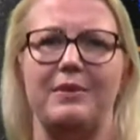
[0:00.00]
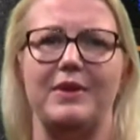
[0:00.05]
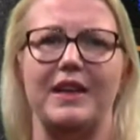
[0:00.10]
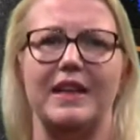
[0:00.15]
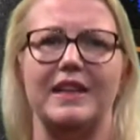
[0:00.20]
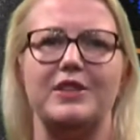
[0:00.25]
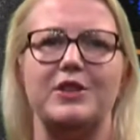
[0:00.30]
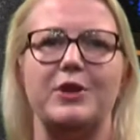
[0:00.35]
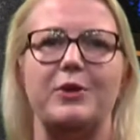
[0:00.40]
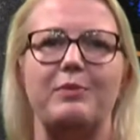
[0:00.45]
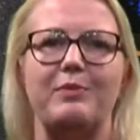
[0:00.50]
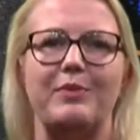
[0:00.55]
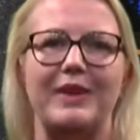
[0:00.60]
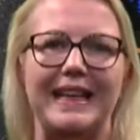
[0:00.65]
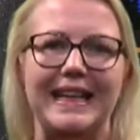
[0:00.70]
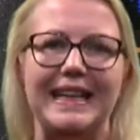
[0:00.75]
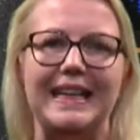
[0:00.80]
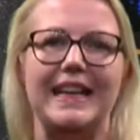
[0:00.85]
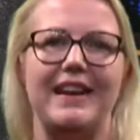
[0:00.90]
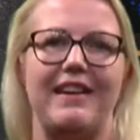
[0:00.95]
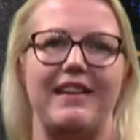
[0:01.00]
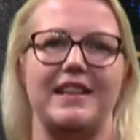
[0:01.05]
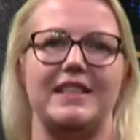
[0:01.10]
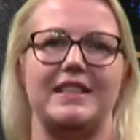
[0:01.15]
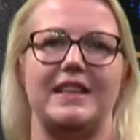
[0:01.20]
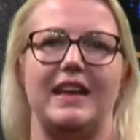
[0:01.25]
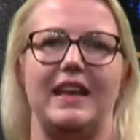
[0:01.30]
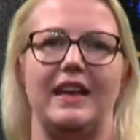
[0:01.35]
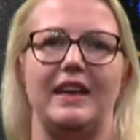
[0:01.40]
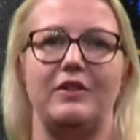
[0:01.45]
that is completely
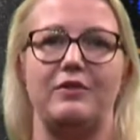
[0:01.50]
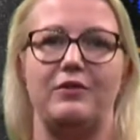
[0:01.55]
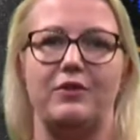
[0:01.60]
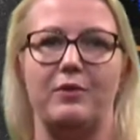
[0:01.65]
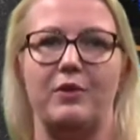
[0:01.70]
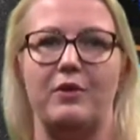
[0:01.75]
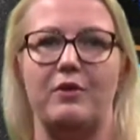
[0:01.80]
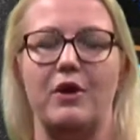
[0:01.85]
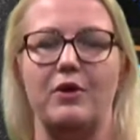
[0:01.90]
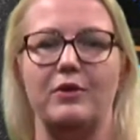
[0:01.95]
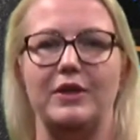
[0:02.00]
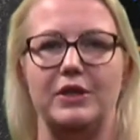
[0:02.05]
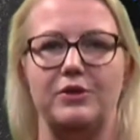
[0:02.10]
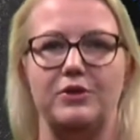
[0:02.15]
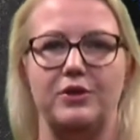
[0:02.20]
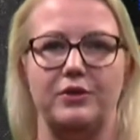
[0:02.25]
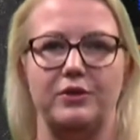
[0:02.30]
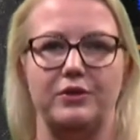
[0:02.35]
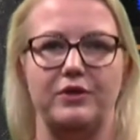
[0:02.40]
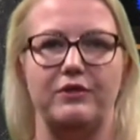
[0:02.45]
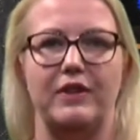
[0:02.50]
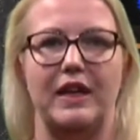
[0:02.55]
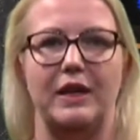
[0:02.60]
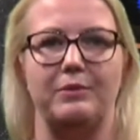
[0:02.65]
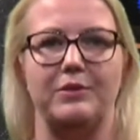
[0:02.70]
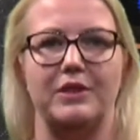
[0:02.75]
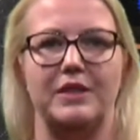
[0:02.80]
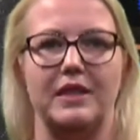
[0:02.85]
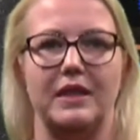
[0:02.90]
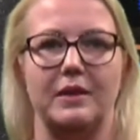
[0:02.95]
isolated from their own internal
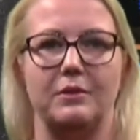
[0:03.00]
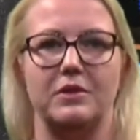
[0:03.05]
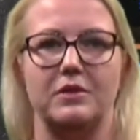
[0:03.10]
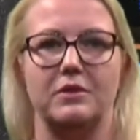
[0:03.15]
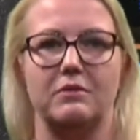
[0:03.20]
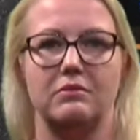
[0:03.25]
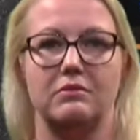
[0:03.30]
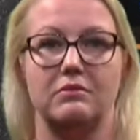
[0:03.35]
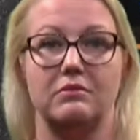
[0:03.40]
development teams.